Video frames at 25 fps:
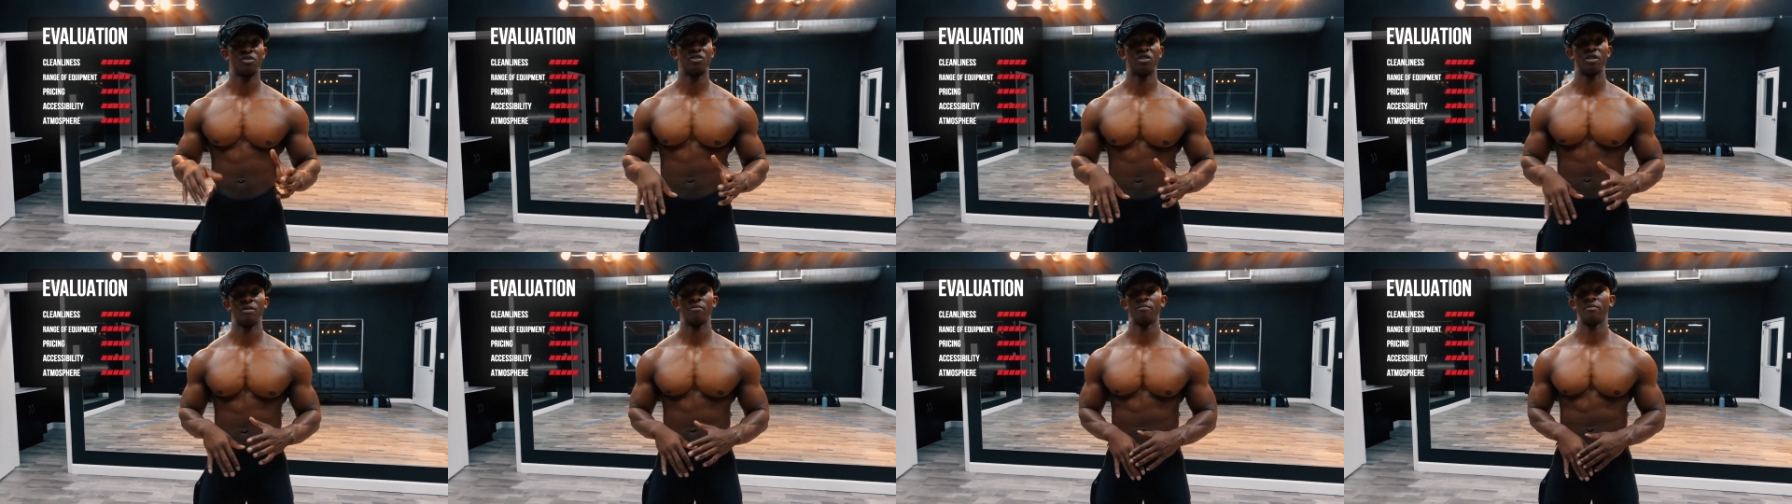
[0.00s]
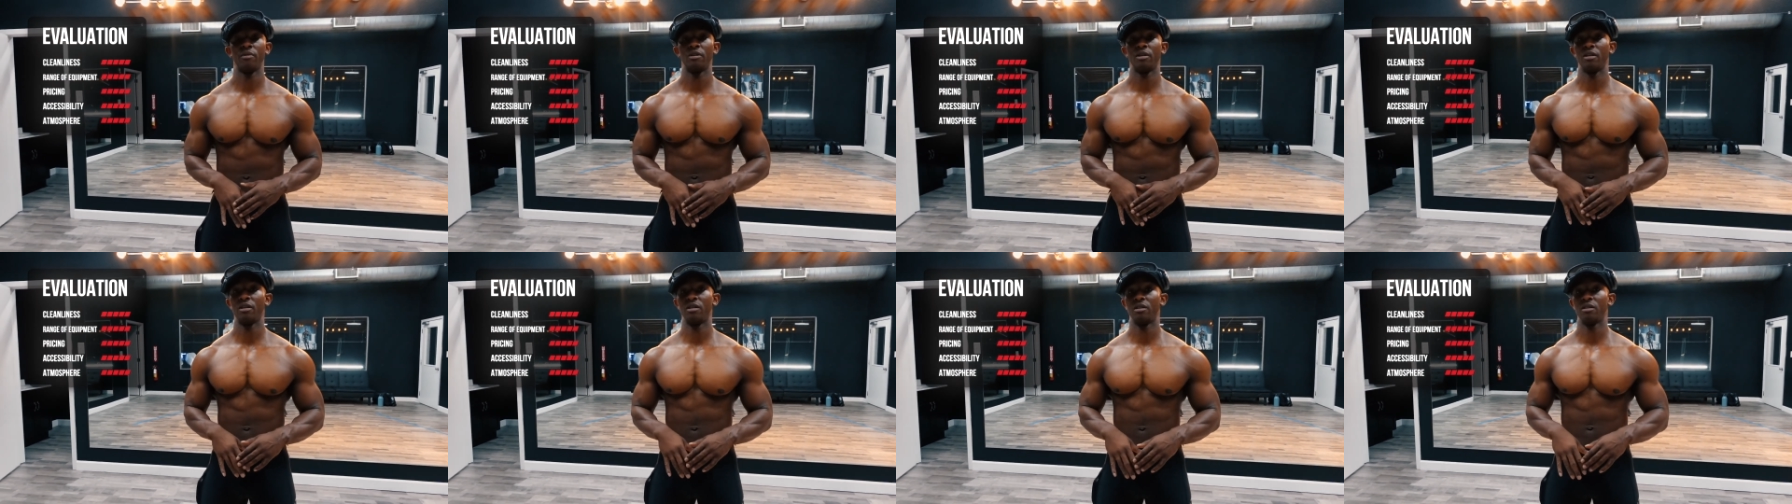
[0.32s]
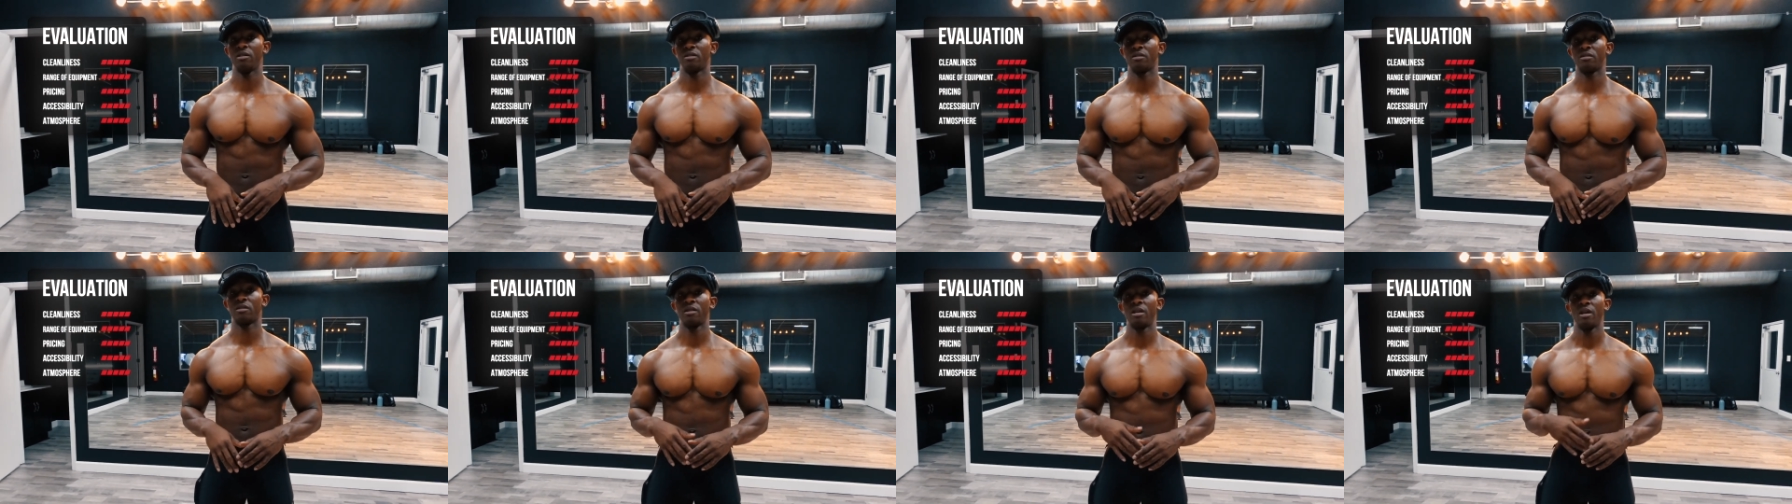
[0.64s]
gym
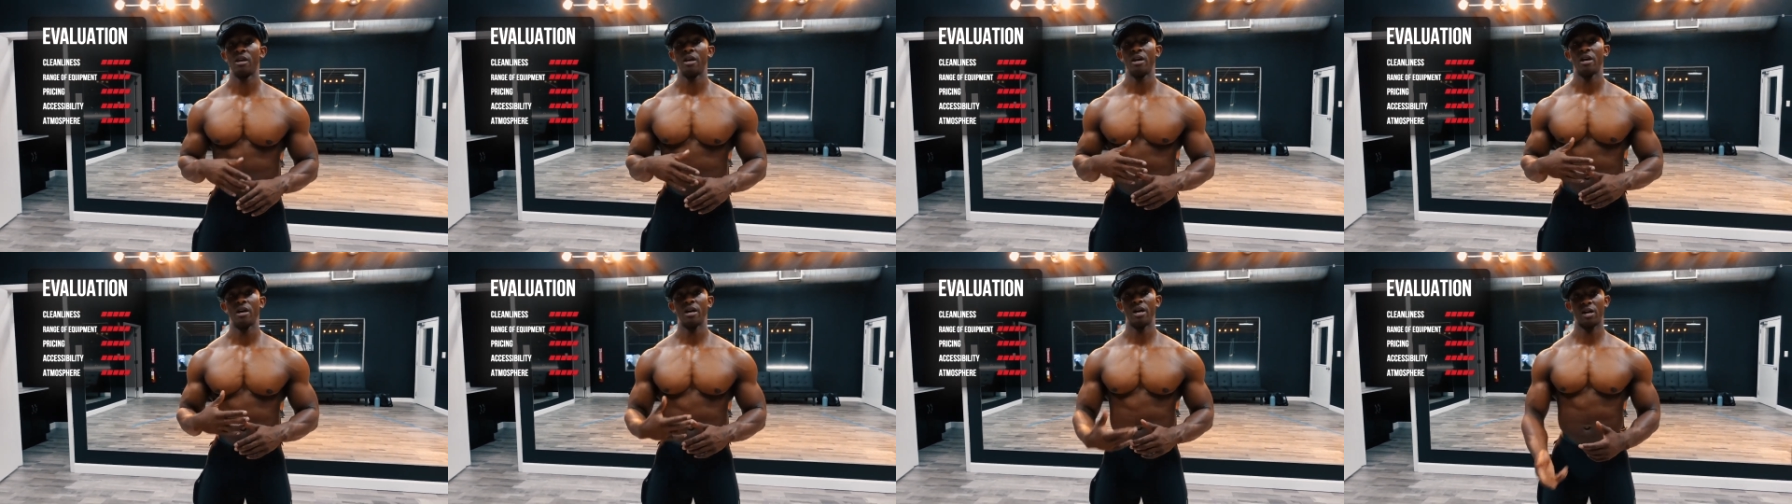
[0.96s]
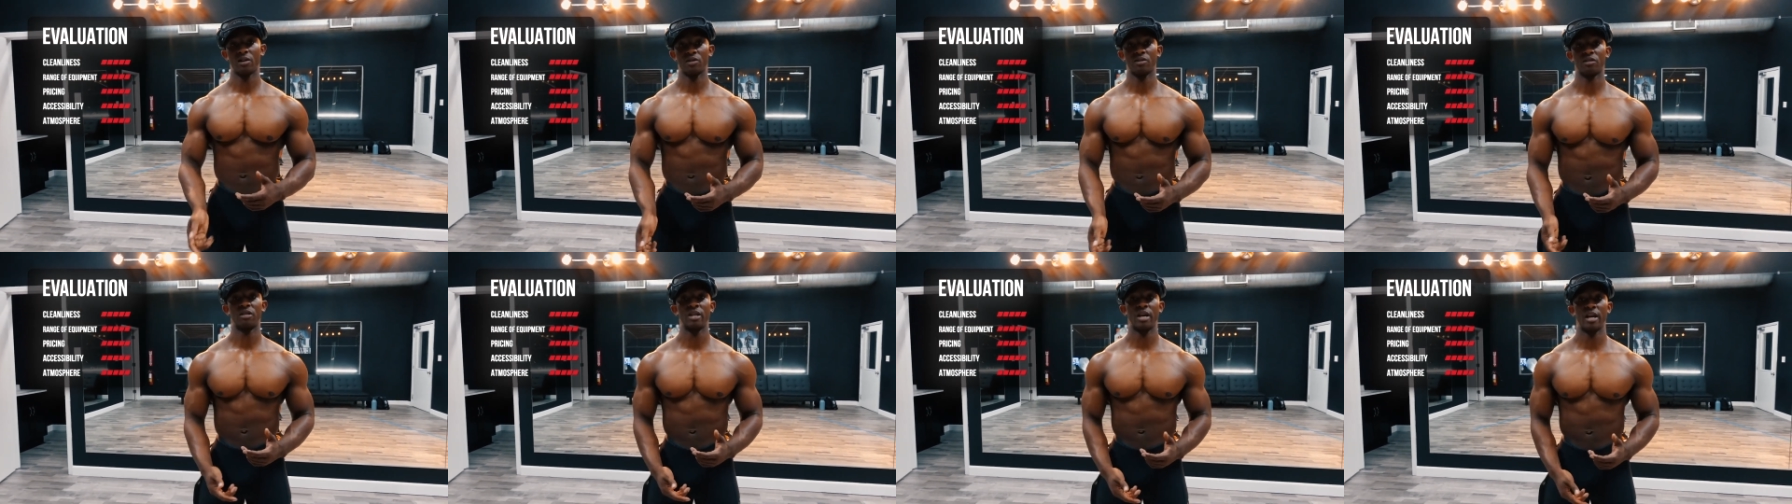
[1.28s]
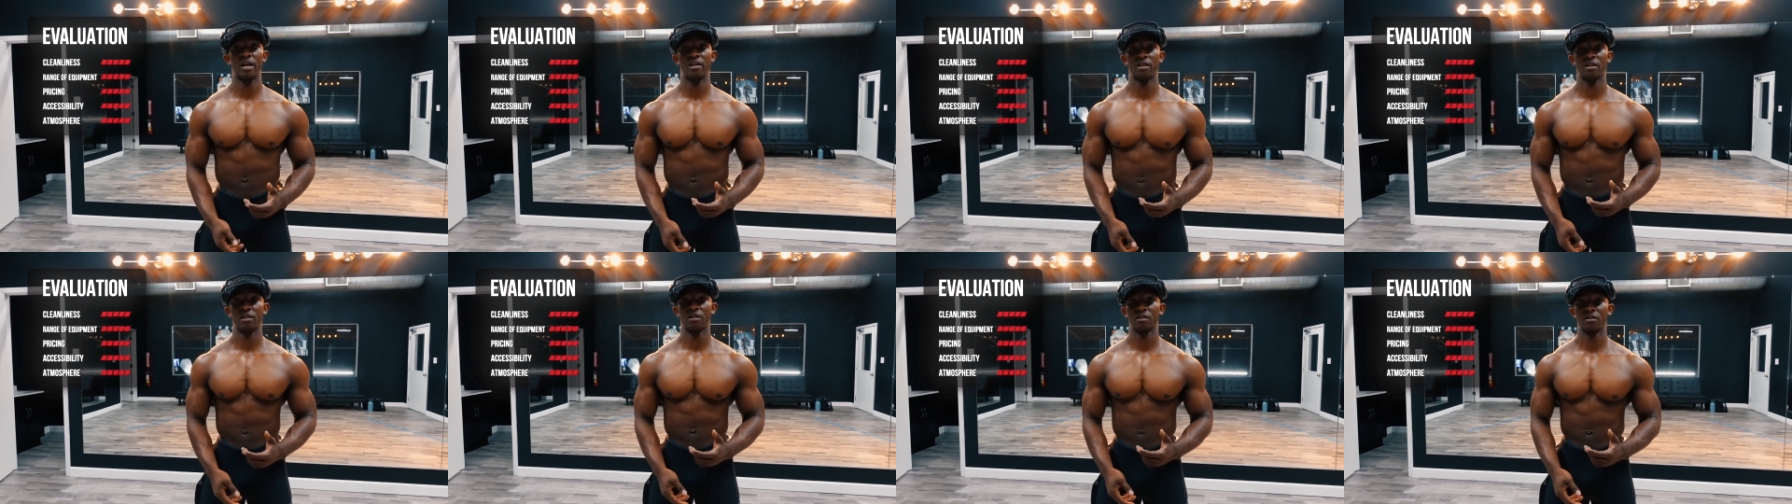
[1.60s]
is outstanding.